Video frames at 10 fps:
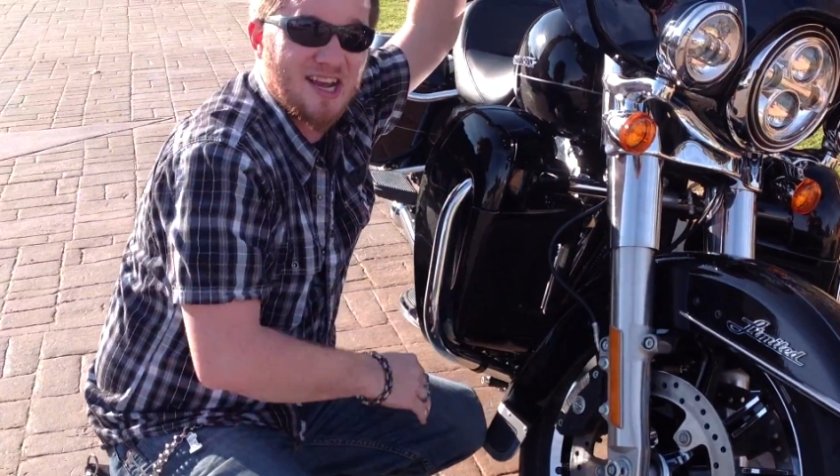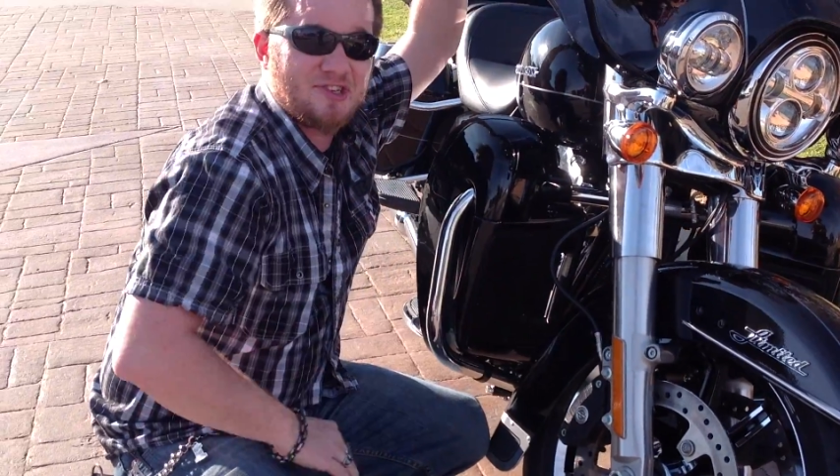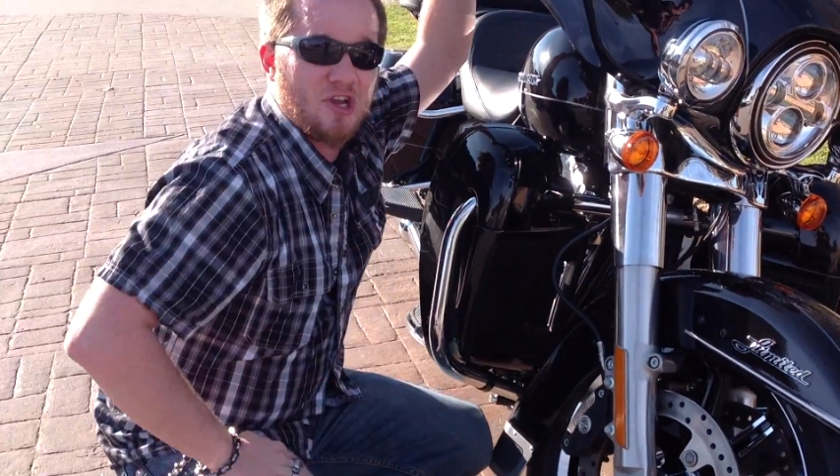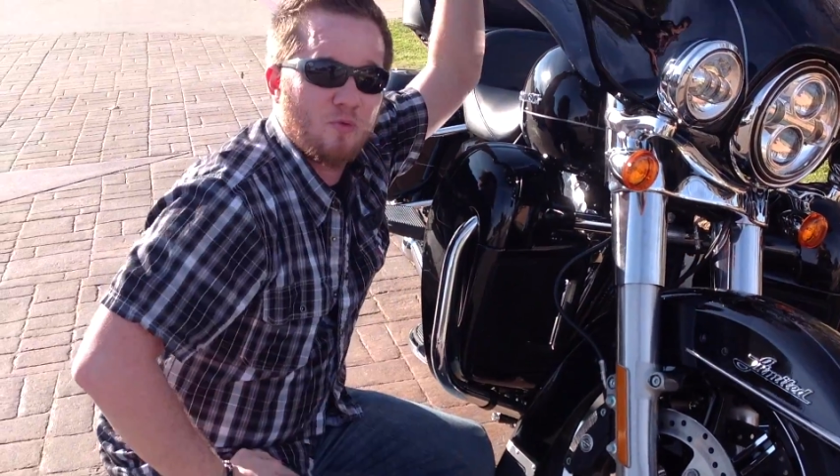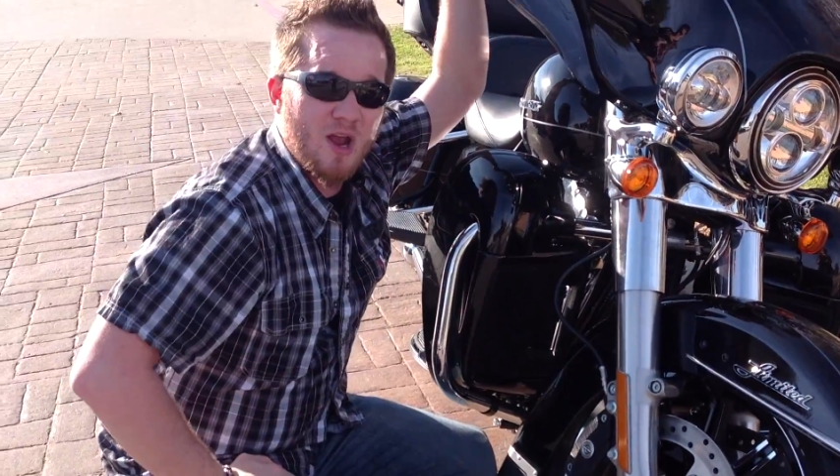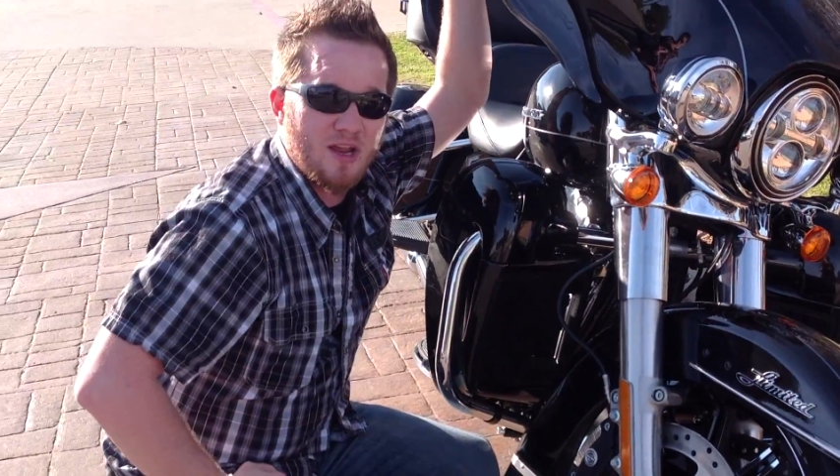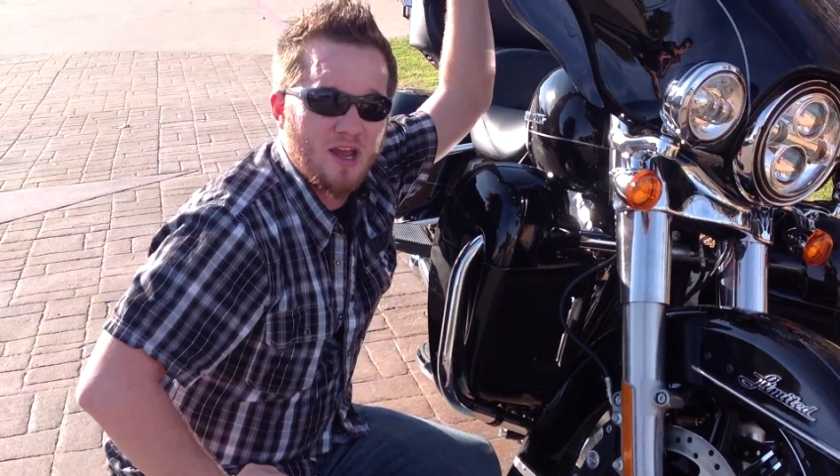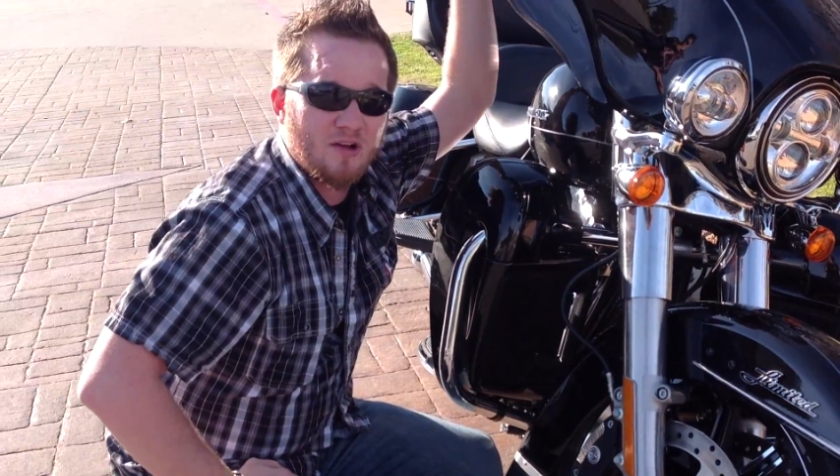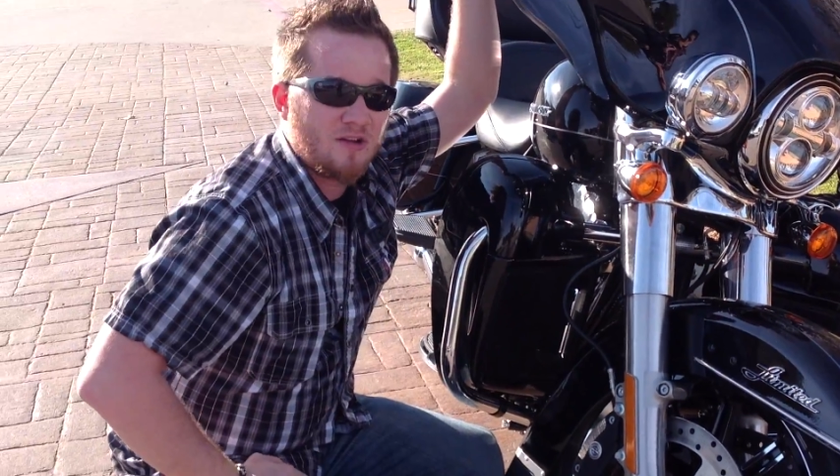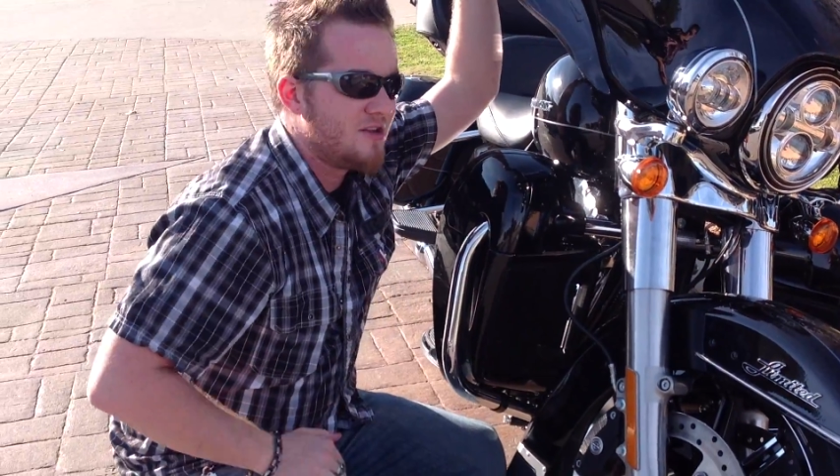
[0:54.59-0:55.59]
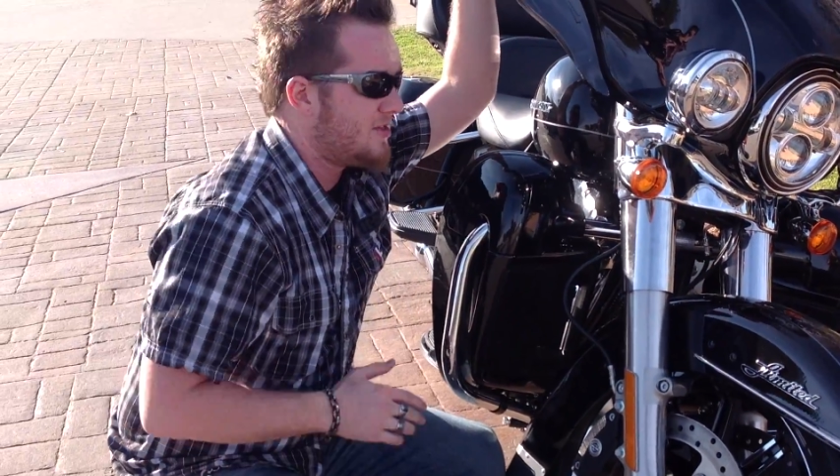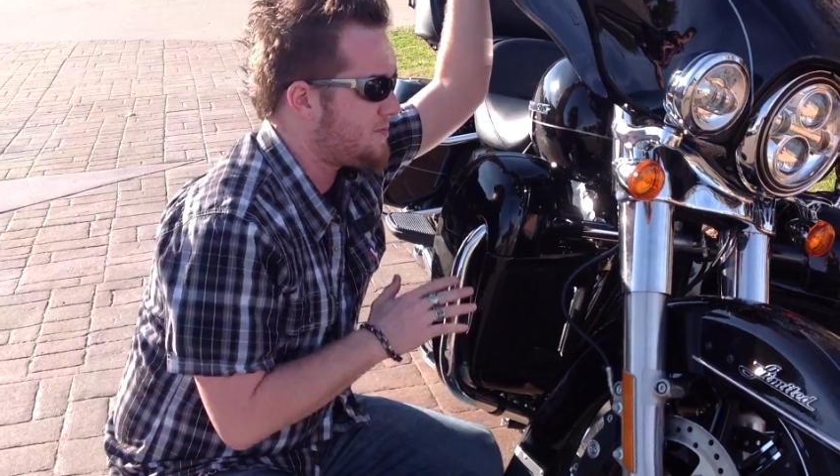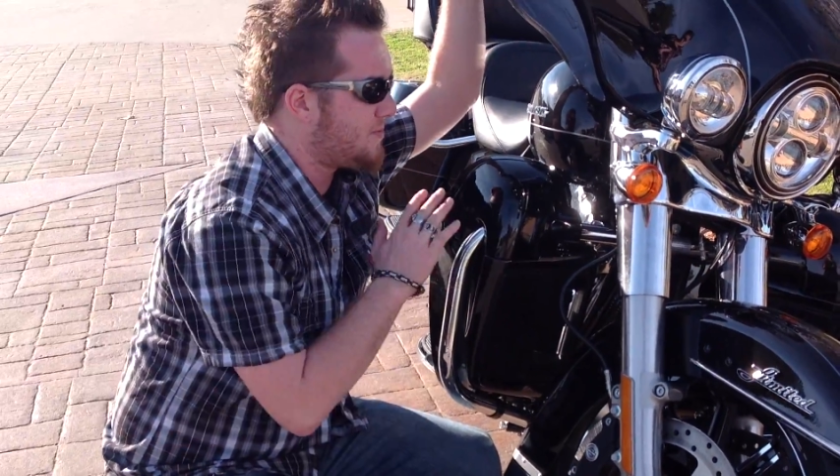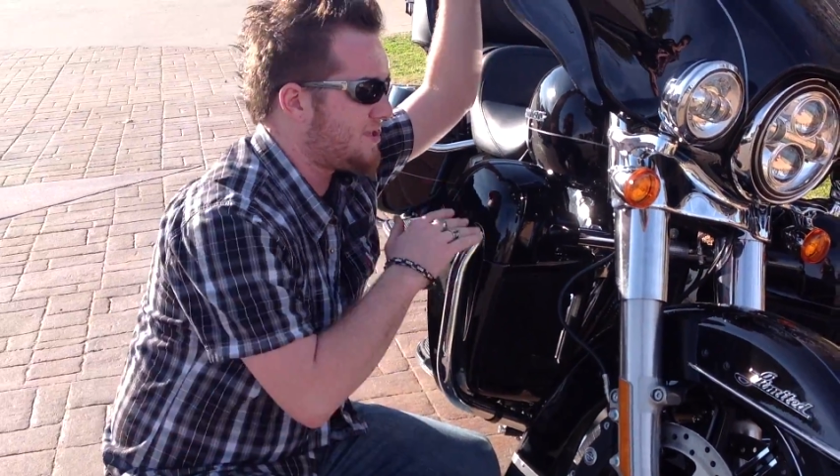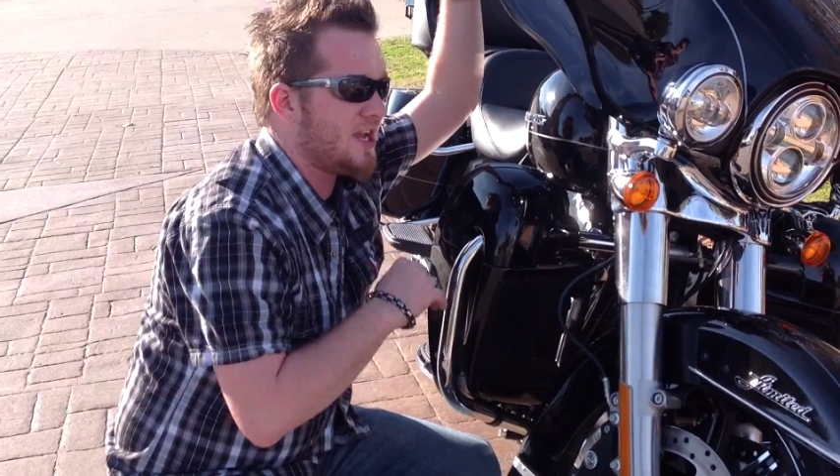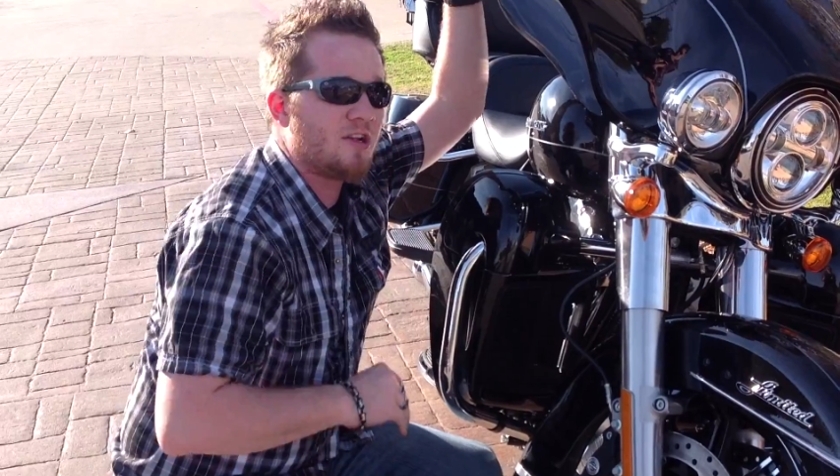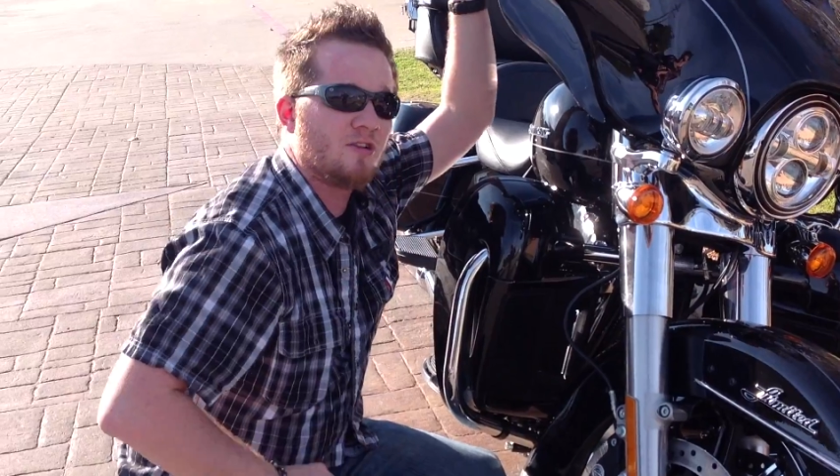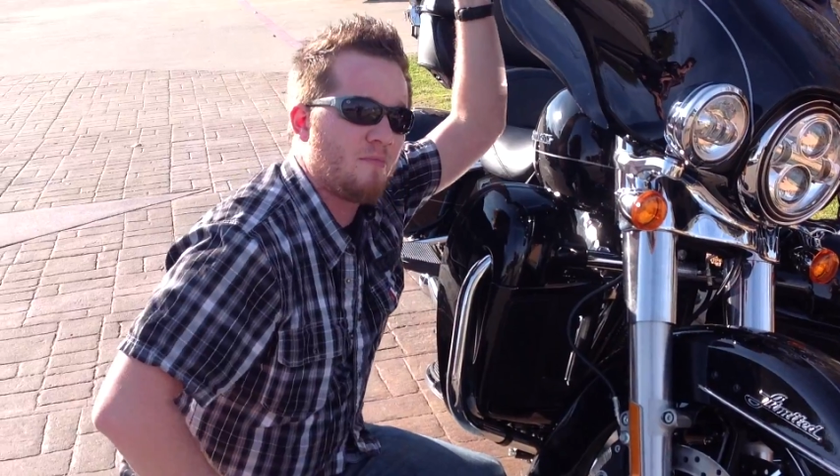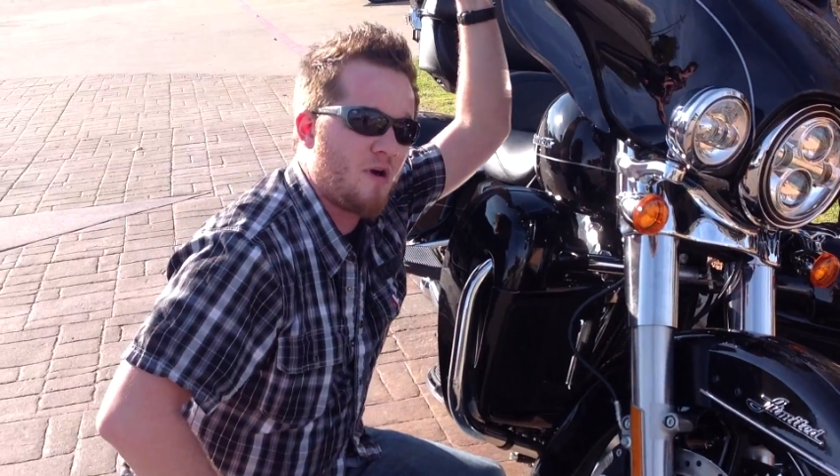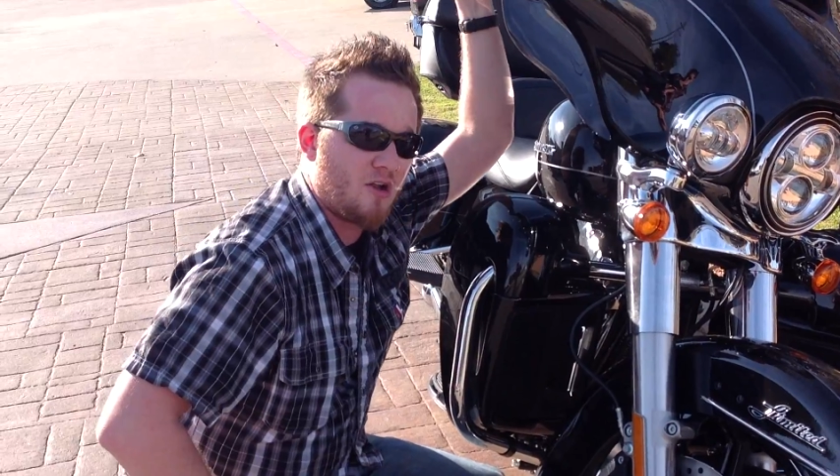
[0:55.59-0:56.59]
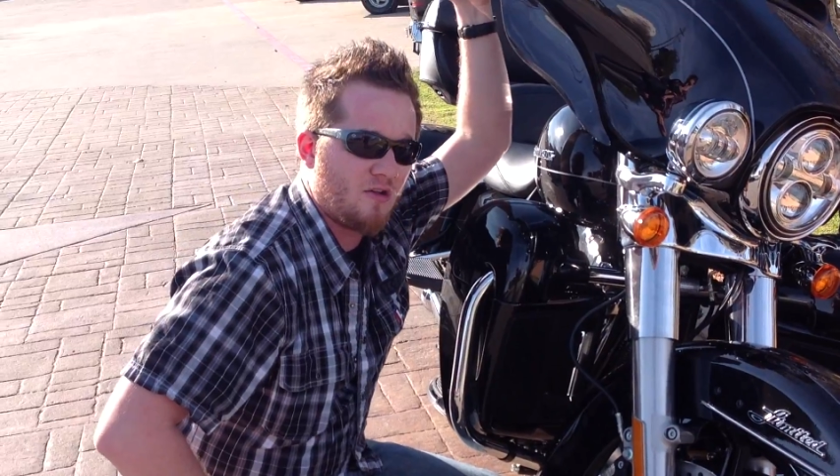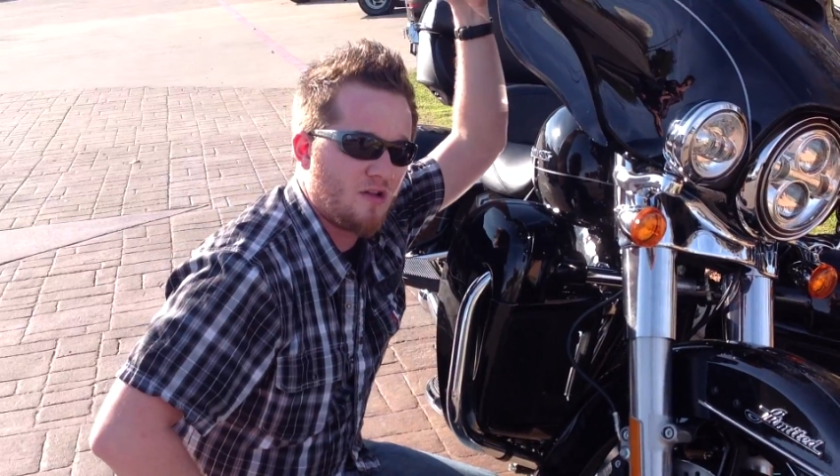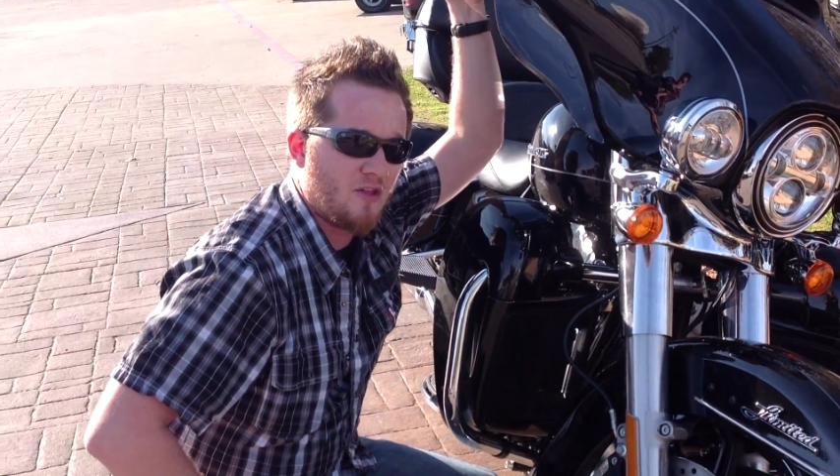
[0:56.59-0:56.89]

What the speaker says: actually a radiator. This particular model